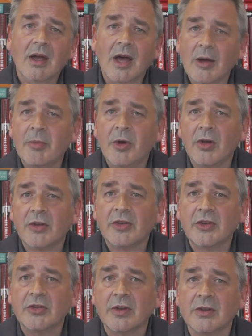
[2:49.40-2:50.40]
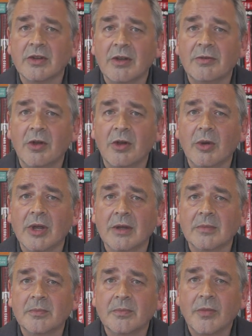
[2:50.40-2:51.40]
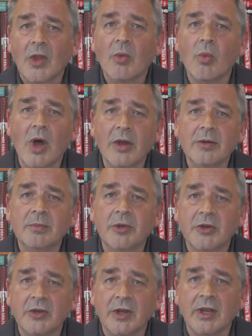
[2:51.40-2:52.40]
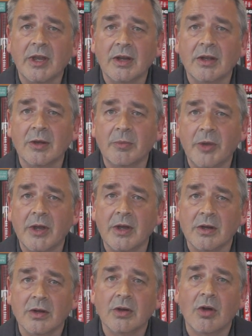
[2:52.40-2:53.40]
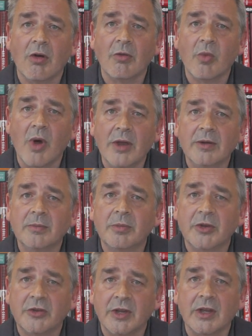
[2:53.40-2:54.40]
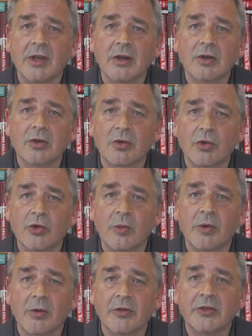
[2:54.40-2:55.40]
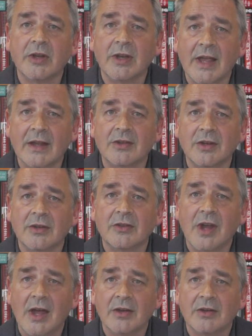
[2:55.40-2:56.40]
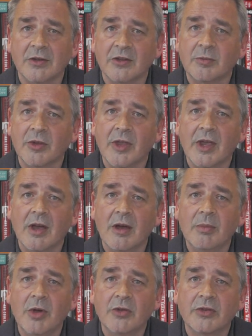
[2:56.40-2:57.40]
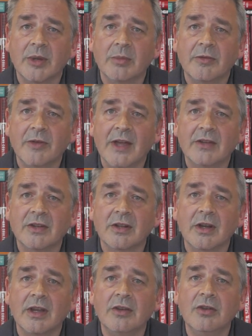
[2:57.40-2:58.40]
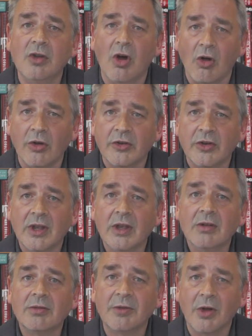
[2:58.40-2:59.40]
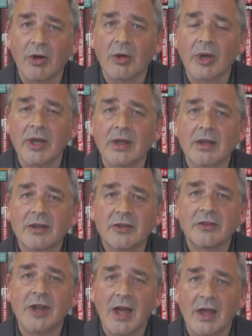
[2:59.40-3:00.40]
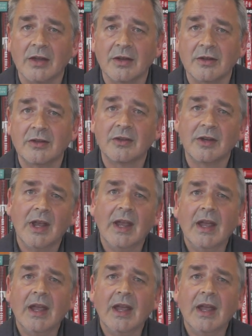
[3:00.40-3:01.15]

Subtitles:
Our politicians are following one particular opinion of one particular group of selected scientists, but they are most emphatically not following science.